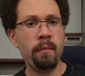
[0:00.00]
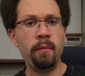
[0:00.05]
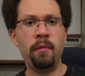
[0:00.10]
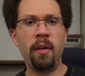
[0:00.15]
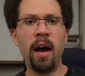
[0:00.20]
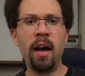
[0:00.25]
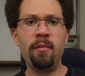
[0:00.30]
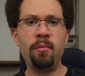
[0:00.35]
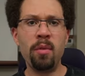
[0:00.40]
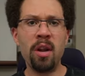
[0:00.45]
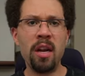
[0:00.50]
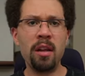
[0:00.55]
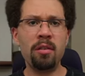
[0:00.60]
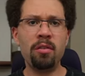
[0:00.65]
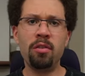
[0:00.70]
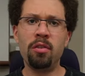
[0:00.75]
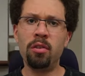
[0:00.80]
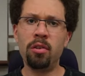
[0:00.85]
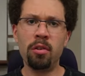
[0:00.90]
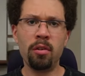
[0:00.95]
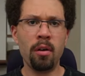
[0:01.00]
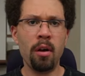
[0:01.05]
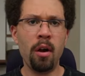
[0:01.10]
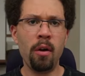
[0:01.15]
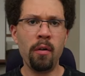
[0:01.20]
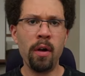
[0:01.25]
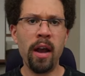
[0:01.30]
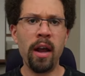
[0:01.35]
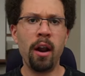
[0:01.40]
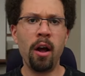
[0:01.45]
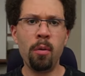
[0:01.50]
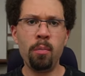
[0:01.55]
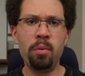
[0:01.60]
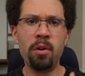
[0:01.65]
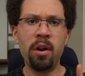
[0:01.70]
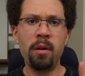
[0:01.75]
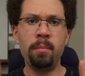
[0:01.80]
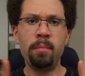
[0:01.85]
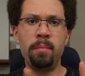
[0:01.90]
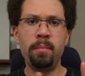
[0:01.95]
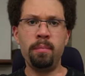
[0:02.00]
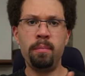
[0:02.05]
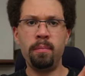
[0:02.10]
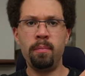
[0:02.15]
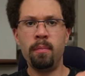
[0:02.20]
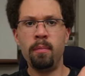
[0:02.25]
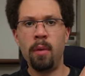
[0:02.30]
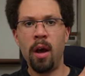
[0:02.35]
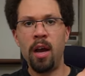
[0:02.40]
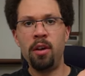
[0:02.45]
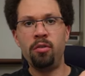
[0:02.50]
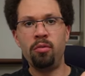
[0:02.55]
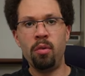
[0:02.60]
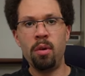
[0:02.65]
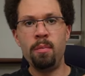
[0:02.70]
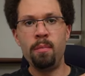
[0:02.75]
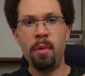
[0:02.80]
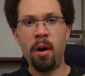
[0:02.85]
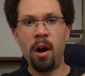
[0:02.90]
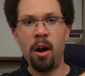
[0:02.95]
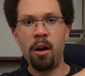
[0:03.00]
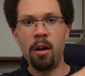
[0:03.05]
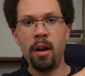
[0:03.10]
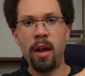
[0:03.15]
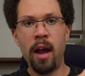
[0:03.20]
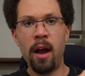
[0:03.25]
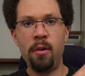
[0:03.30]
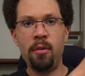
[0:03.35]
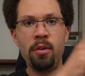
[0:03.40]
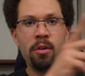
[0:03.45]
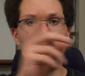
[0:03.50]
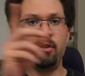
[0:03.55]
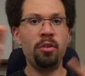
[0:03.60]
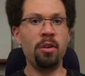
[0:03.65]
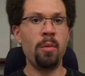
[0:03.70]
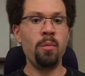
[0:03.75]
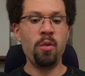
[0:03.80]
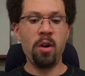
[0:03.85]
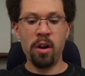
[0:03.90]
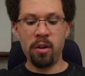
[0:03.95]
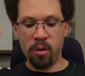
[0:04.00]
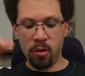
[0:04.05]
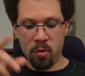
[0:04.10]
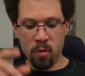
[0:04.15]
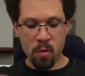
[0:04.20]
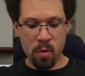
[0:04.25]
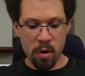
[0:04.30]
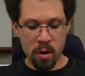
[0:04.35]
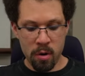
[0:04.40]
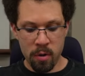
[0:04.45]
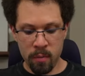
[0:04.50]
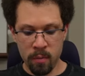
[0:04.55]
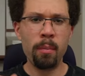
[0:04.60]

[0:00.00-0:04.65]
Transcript: Five minutes? All right, I'll put a ice cream bar counter somewhere in the corner.